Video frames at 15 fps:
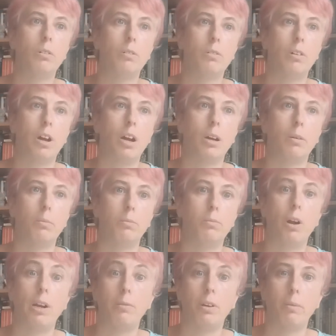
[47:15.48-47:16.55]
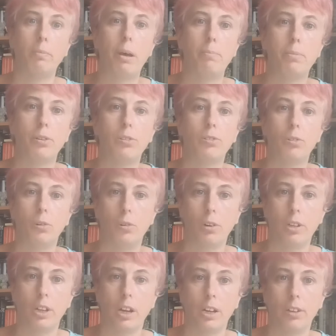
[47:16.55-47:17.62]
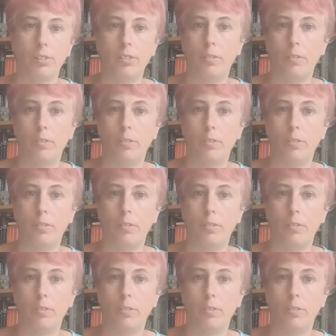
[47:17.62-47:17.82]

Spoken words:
right-wing members to organise.